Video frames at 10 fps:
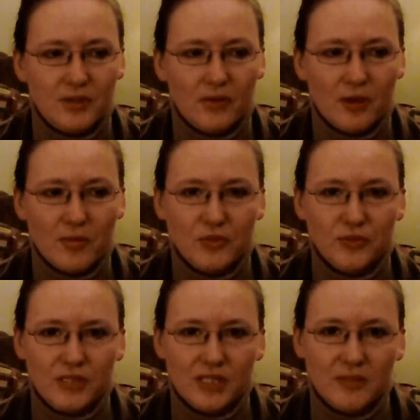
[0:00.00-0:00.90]
My grandmother
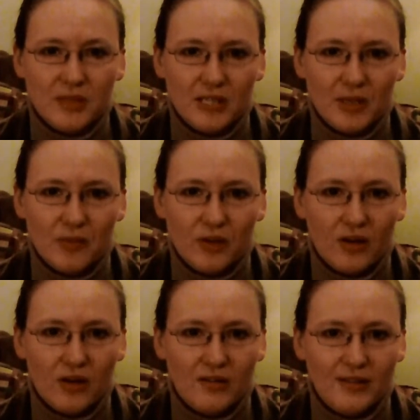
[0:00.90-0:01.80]
did get me a library
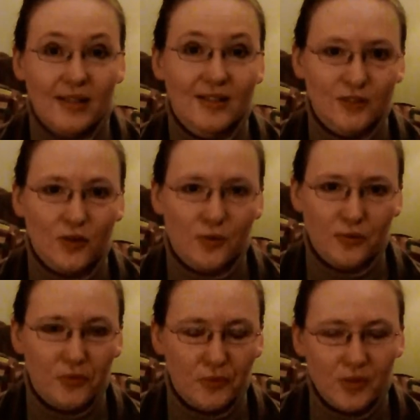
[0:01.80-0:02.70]
card, and I got to go
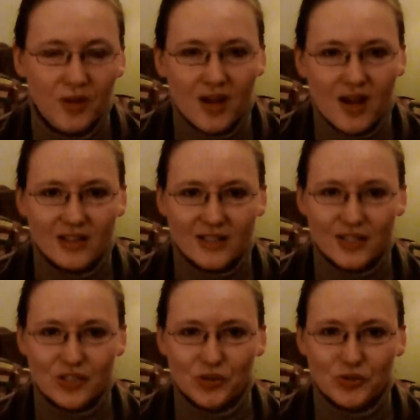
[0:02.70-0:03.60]
through a lot
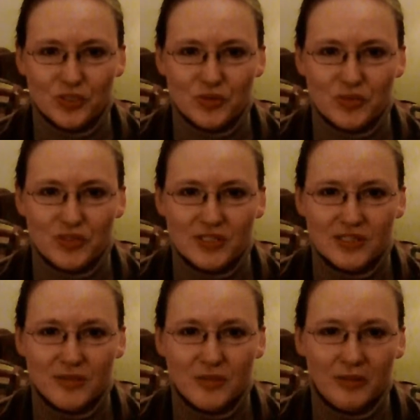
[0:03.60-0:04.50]
of the children's books
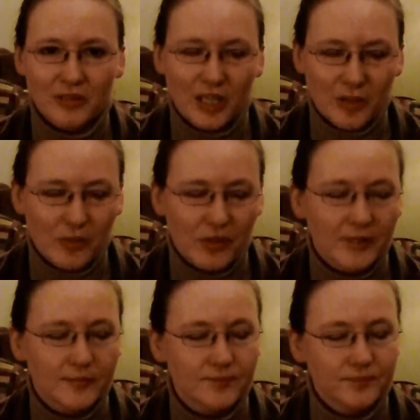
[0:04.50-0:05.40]
at the public library.